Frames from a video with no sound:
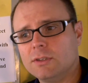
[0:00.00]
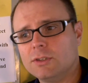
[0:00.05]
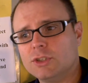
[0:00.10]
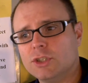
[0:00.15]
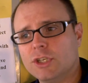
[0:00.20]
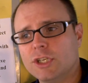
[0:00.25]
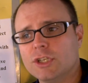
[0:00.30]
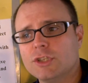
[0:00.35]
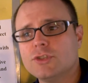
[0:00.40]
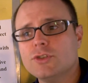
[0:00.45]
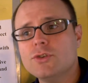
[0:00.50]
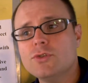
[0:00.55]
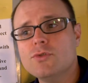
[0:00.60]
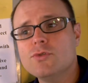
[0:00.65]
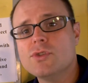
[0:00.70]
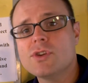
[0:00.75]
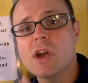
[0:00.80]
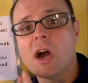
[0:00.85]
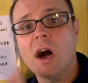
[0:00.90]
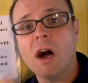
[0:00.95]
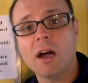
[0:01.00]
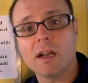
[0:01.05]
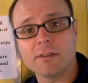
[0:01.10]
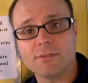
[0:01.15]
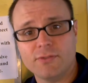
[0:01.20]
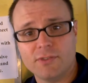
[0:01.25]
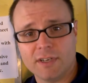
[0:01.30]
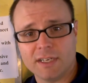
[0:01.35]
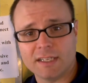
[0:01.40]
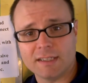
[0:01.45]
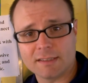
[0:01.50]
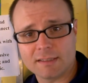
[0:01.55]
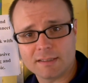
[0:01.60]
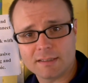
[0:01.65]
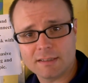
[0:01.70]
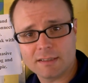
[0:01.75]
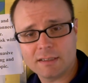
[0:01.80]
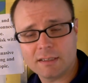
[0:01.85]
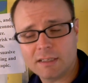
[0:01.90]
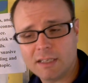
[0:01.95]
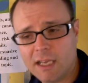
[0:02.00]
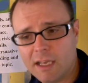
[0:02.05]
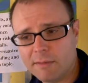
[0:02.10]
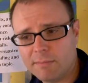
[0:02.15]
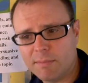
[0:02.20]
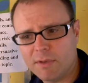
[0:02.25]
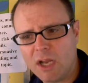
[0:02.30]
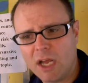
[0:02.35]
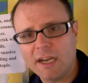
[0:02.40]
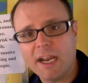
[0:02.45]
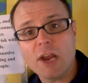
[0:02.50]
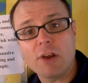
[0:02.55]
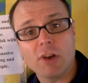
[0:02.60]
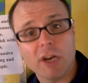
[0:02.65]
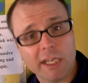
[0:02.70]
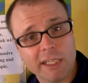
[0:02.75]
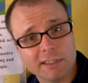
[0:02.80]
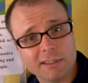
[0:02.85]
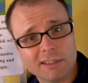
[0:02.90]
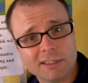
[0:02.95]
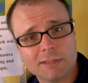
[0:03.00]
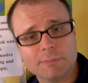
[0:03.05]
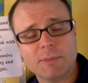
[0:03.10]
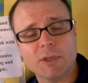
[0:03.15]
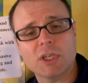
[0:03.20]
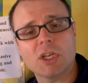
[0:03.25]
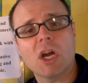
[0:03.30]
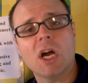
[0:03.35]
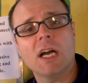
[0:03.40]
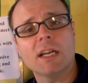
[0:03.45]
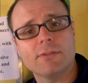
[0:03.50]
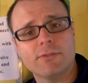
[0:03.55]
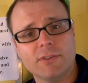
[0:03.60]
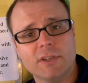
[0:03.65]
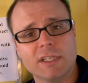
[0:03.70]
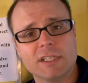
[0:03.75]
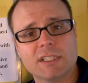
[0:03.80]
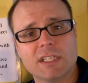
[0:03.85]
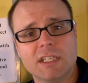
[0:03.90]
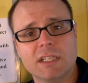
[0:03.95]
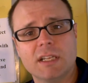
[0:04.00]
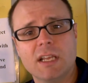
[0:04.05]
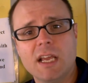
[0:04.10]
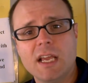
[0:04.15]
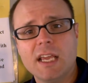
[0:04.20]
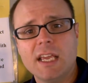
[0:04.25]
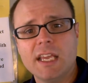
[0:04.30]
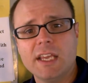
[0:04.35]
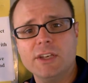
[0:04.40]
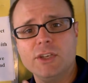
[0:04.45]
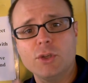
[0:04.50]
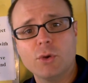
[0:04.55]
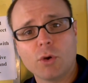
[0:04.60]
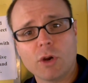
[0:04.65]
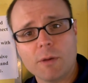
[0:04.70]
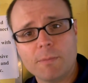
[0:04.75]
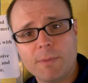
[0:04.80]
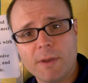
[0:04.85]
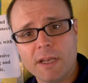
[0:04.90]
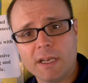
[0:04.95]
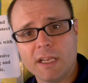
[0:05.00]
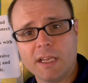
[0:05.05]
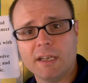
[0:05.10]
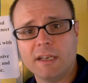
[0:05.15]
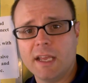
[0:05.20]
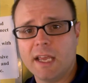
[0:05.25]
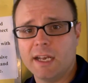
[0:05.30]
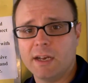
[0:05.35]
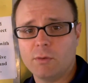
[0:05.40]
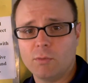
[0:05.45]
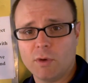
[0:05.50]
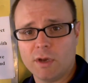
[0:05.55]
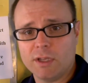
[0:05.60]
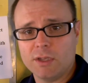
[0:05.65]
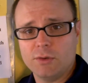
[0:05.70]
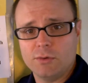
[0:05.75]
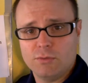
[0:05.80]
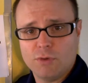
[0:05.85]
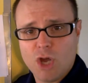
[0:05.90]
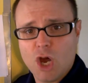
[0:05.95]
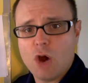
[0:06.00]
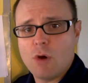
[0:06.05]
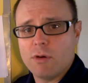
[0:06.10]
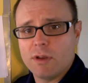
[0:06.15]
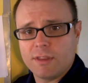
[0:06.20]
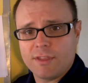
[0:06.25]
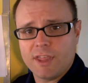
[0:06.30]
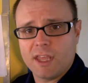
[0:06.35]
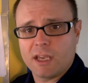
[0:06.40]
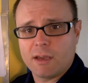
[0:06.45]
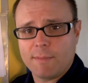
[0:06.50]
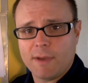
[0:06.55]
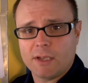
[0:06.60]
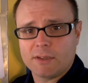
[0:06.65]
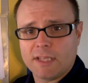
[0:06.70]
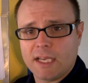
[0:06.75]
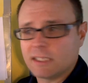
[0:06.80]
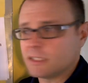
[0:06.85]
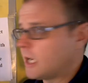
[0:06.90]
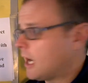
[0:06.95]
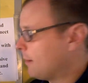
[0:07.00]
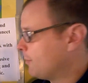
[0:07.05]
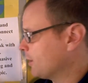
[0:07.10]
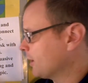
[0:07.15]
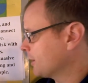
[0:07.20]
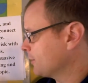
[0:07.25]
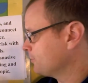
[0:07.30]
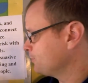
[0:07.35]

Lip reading: exude confidence. Okay? Not arrogance, but confidence in your opinion and in what you know and think about that topic.